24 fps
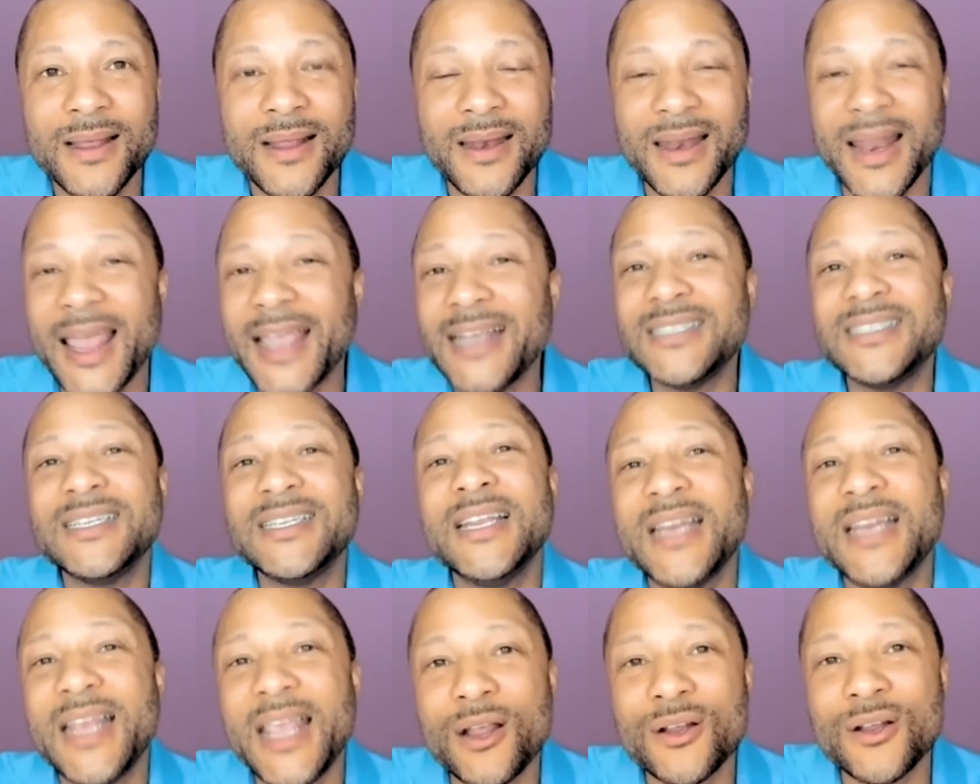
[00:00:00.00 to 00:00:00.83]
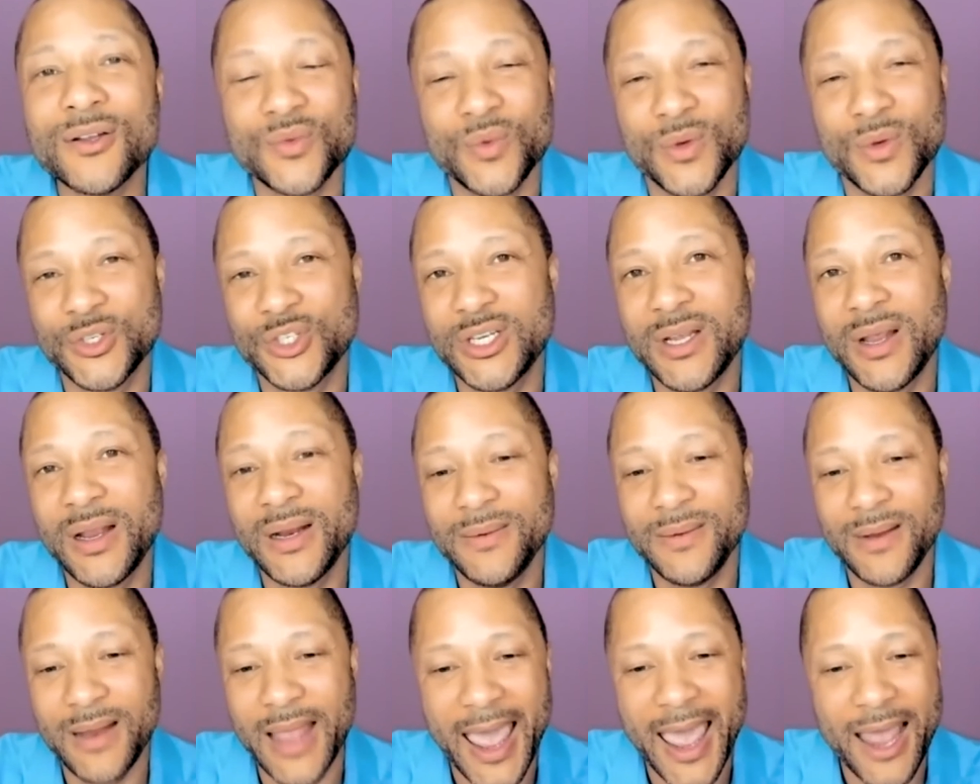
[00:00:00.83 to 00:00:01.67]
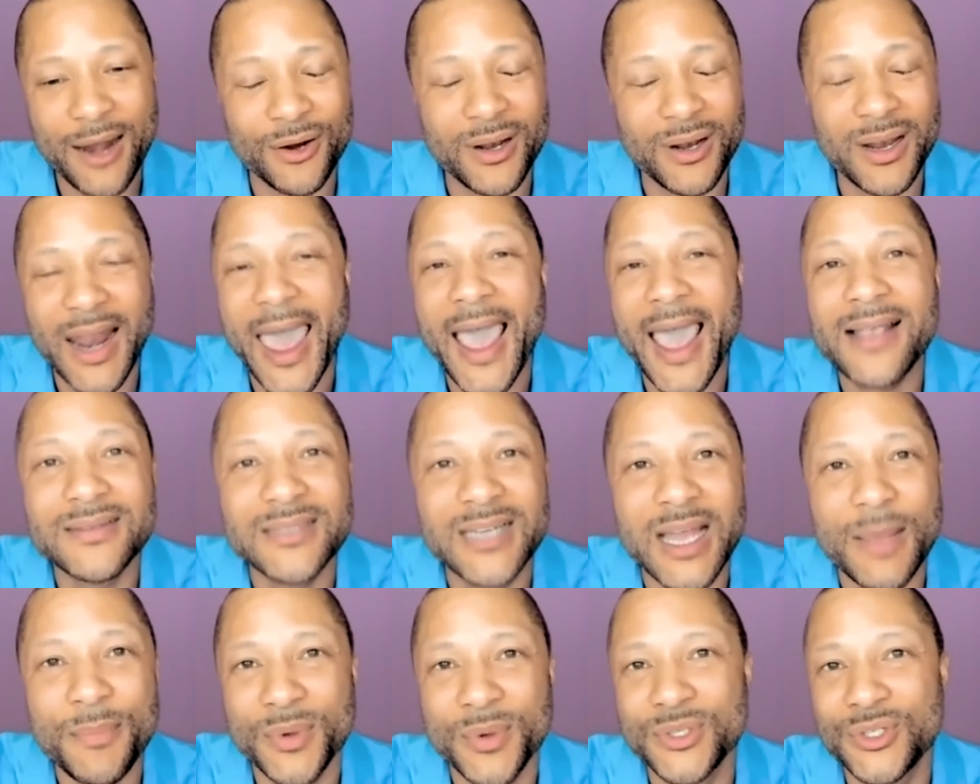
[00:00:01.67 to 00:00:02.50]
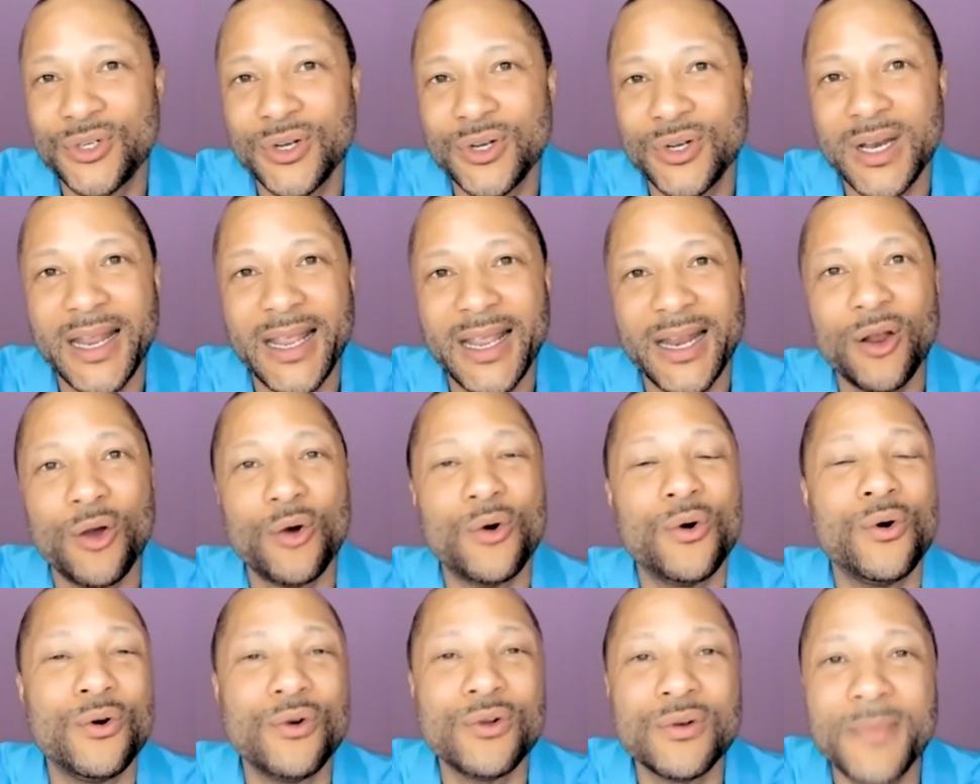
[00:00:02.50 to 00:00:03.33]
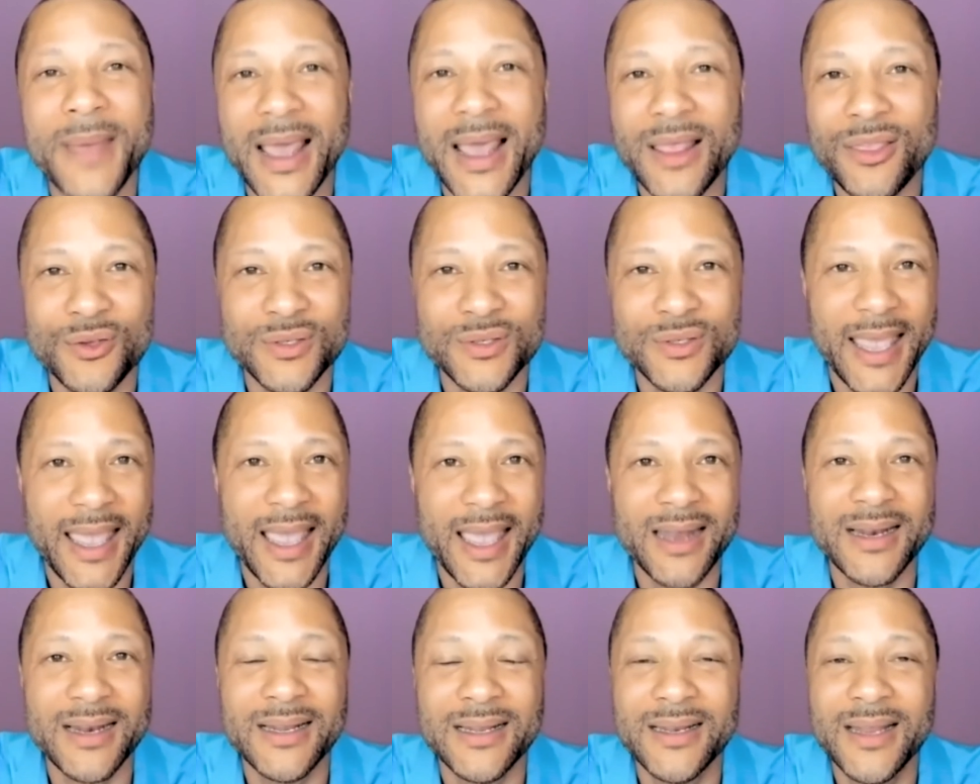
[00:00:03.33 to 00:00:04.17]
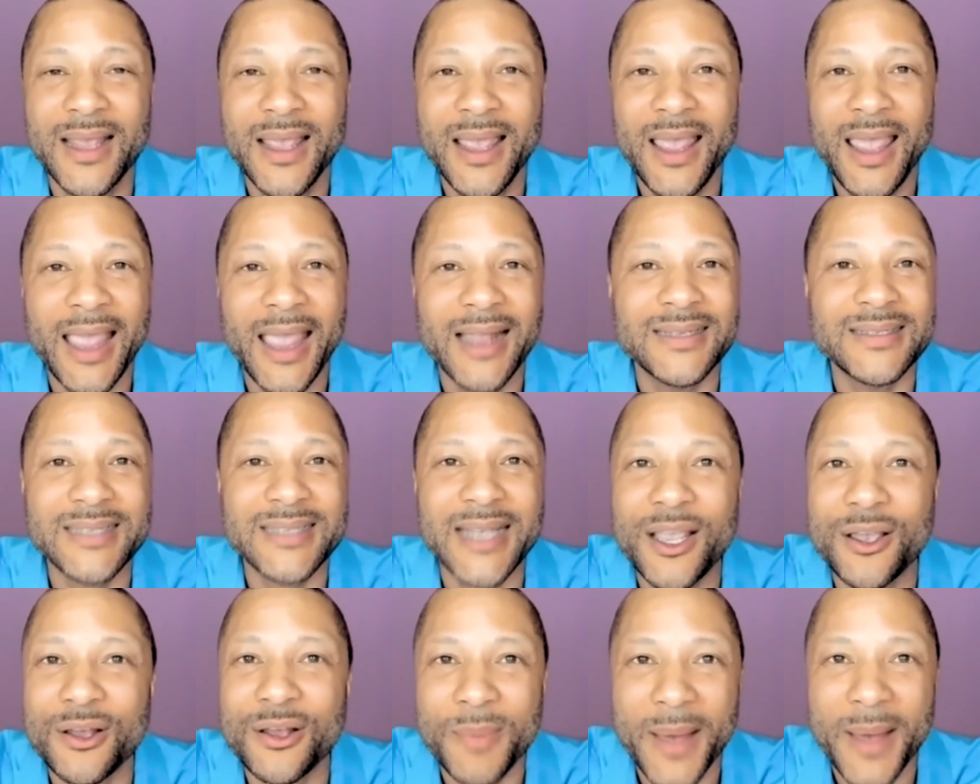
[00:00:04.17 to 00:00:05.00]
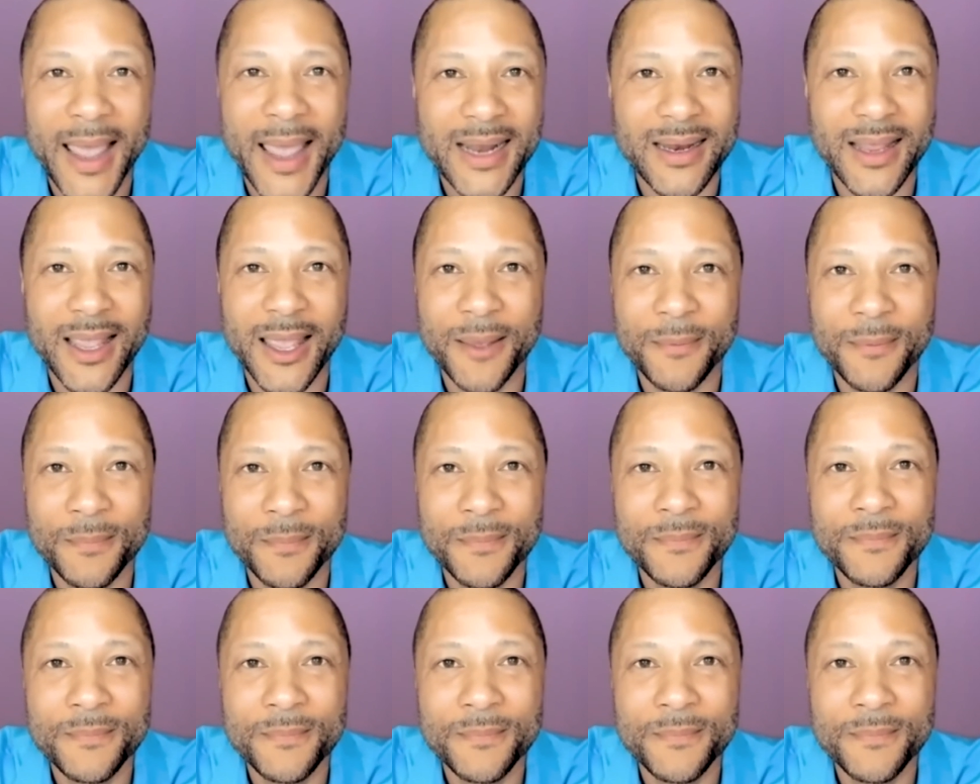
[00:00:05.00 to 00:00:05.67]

19 years where she had her last opportunity to hold Matthew's hand and say goodbye to him.